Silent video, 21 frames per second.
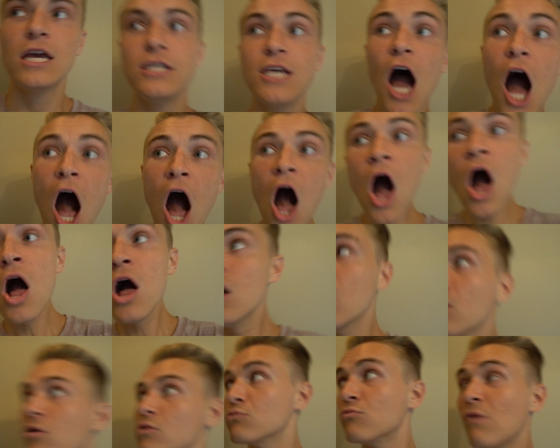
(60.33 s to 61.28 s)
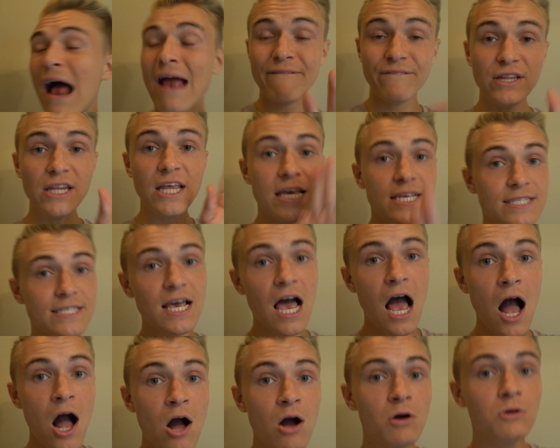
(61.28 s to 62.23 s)
Y'all, rightfully
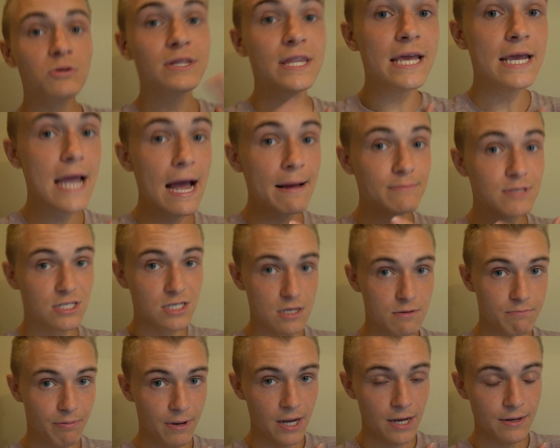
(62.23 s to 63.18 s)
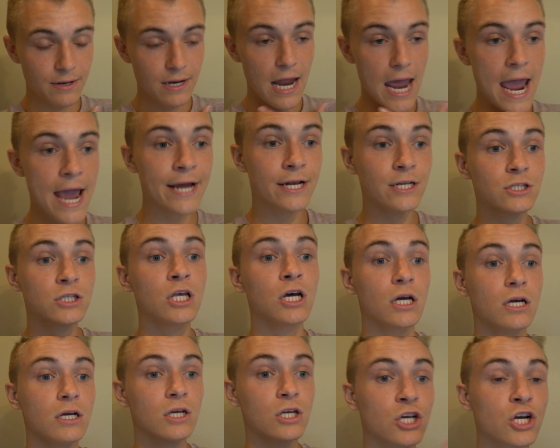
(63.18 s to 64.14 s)
so, think I'm stupid. And
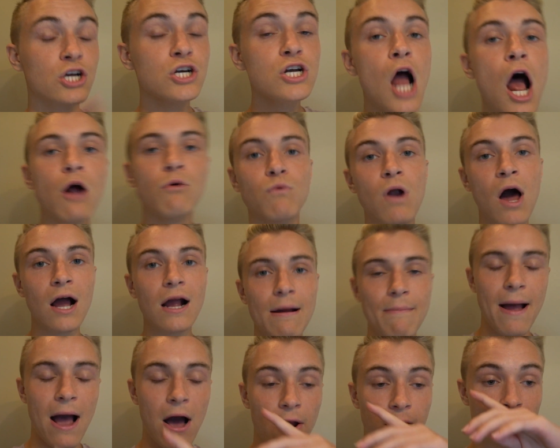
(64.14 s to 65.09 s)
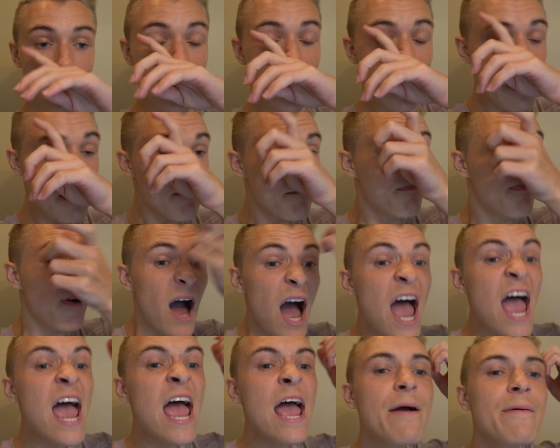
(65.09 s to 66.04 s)
look, you're not wrong about it.
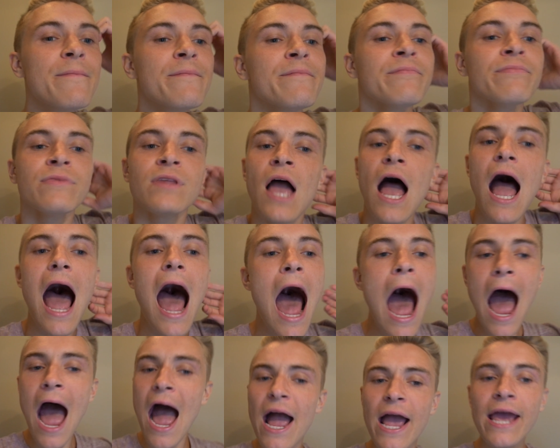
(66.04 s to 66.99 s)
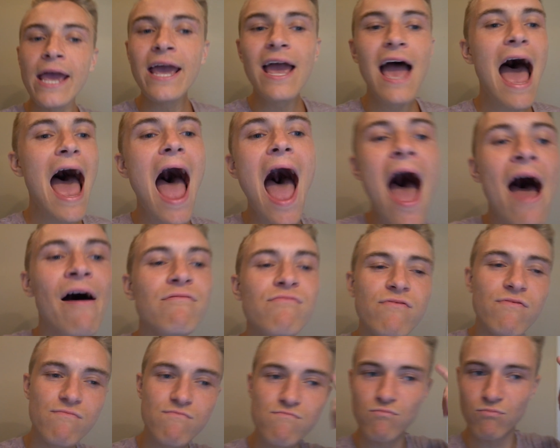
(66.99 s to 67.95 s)
But I
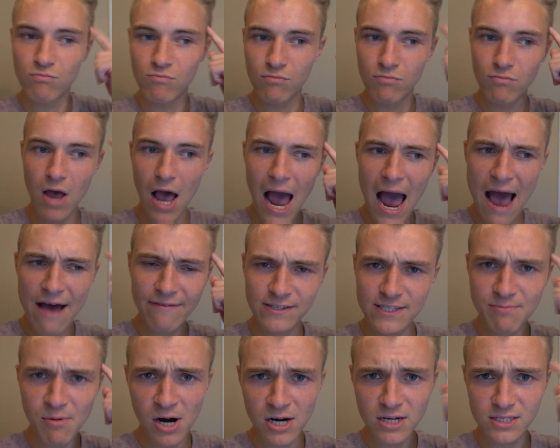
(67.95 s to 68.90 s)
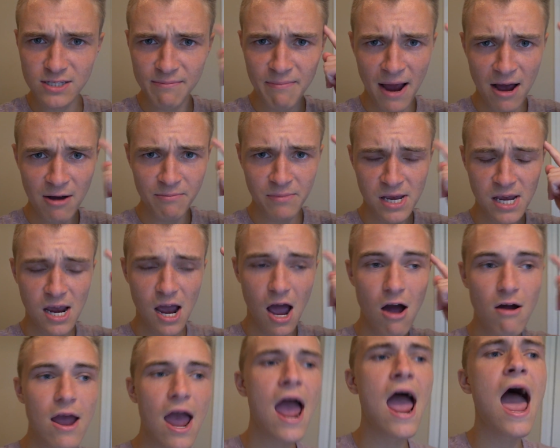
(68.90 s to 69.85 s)
have, I have smarts about me,
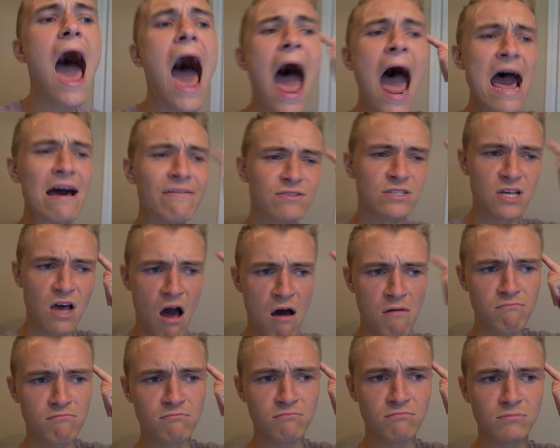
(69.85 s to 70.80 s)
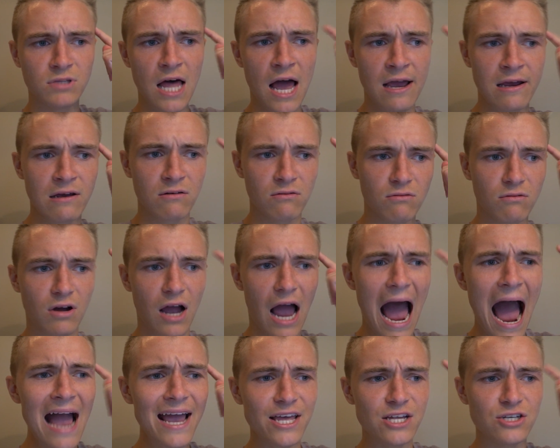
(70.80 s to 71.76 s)
okay? I have something, like,
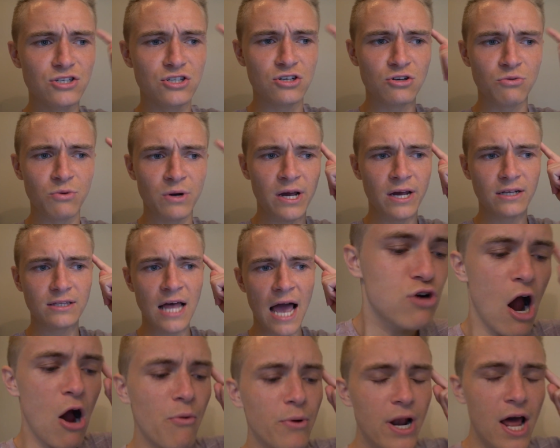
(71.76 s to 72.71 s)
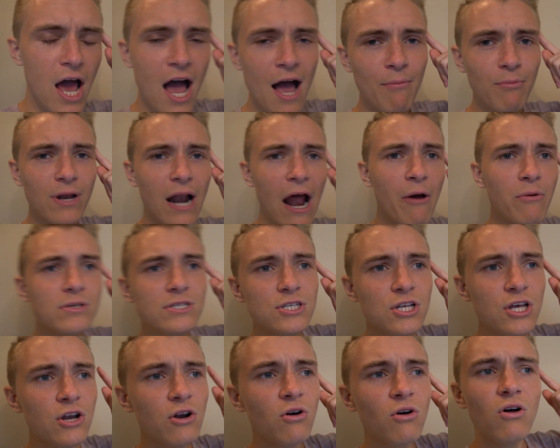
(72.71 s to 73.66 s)
I can do it. Like, growing up, when I was
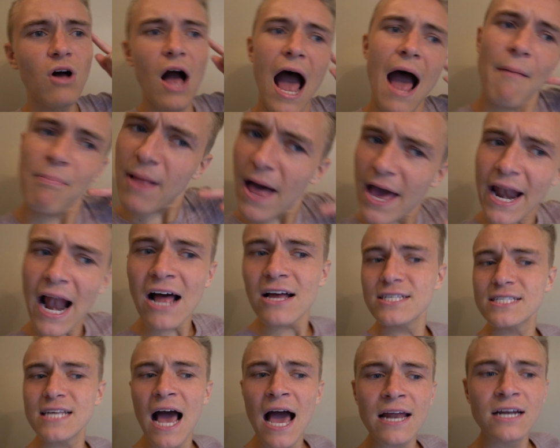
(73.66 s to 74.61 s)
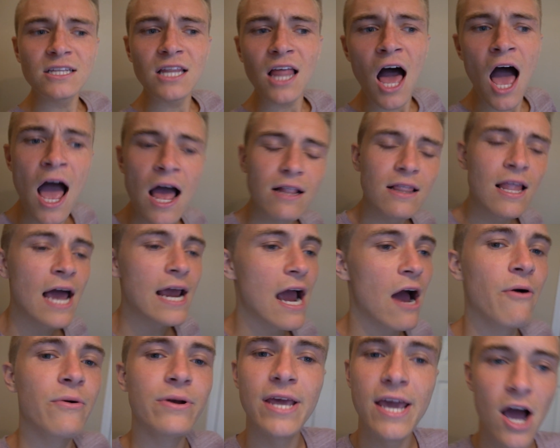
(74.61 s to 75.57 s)
little, I played outside a lot. Like,
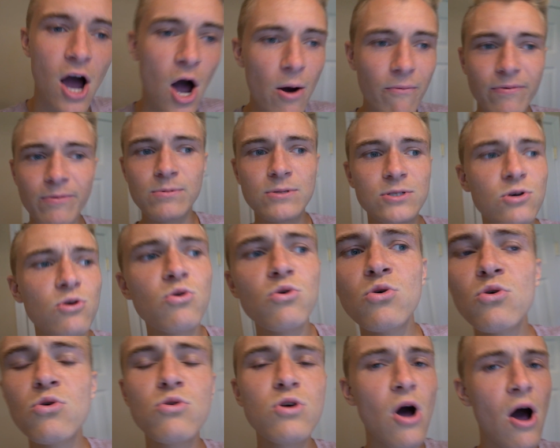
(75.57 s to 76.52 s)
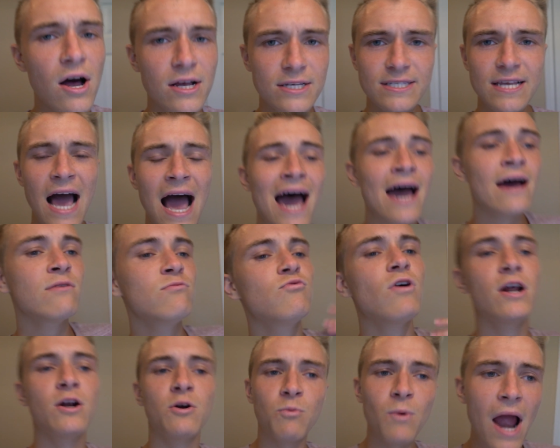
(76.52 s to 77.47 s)
I would get home from school, go outside,
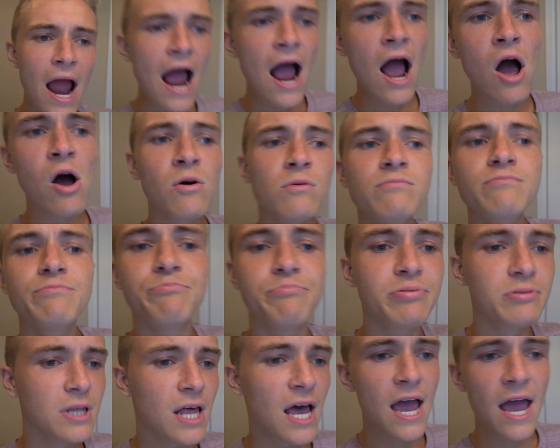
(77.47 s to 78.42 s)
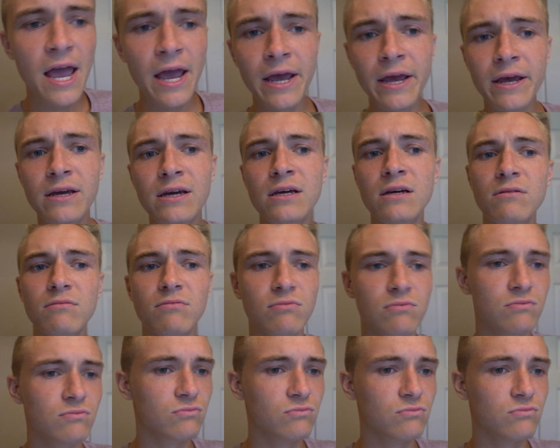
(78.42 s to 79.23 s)
run around, play